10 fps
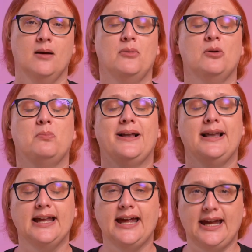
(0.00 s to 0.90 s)
But
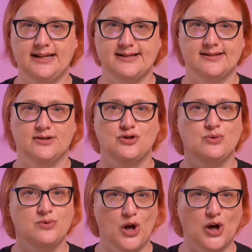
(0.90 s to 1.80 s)
please do
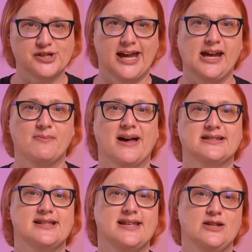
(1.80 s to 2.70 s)
not take
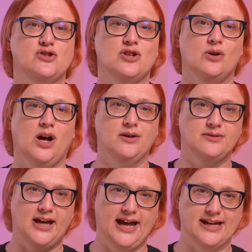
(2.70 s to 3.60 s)
matters into your own
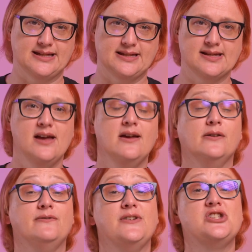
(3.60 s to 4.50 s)
hands.
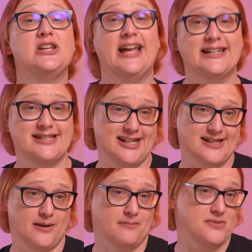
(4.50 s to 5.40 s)

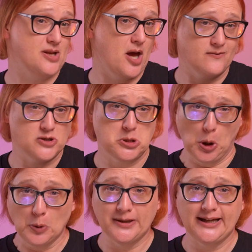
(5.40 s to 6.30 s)
Vigilantism serves
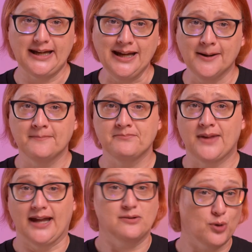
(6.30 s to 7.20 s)
nobody,
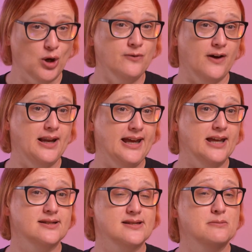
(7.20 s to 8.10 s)
and profiling
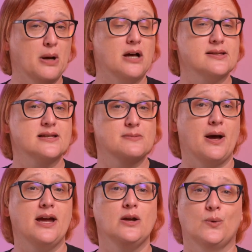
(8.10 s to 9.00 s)
innocent
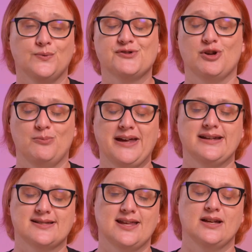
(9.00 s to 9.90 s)
passersby also
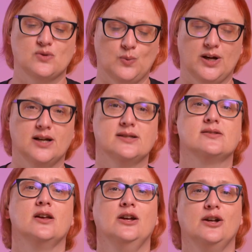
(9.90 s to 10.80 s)
makes things worse,
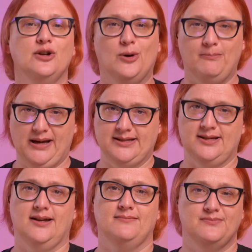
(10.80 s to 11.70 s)
not
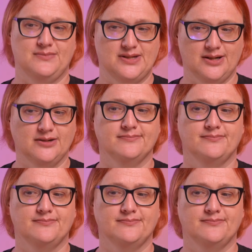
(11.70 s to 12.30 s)
better. So